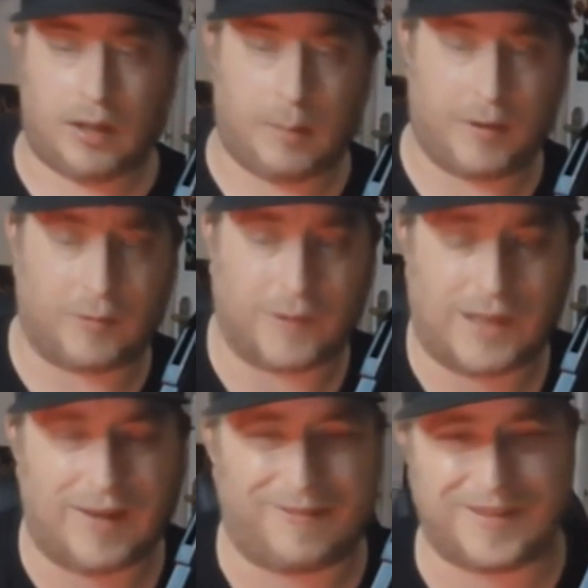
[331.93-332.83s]
As for
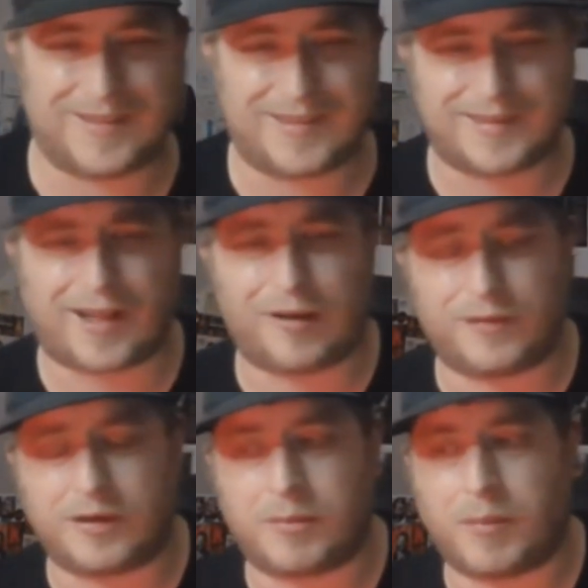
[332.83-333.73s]
Kevin
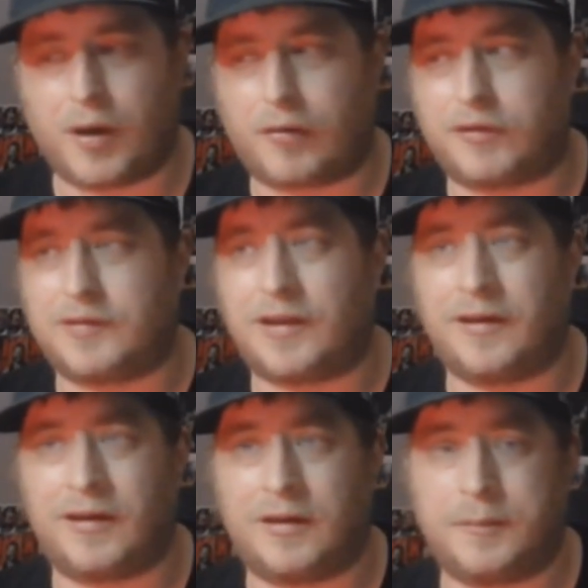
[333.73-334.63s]
Sullivan and Mike
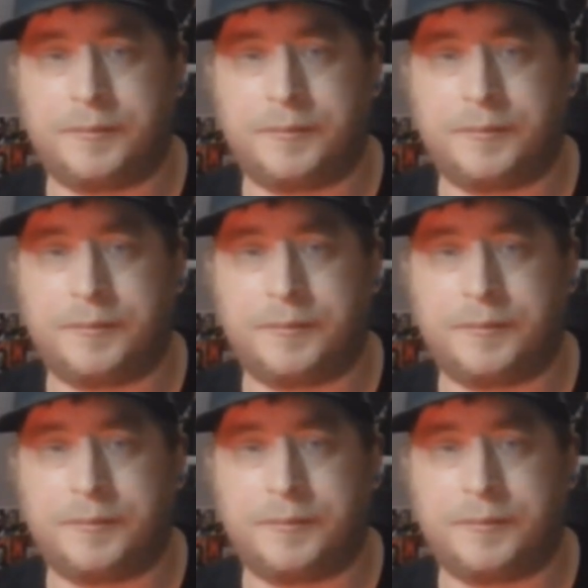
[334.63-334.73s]
Rotunda,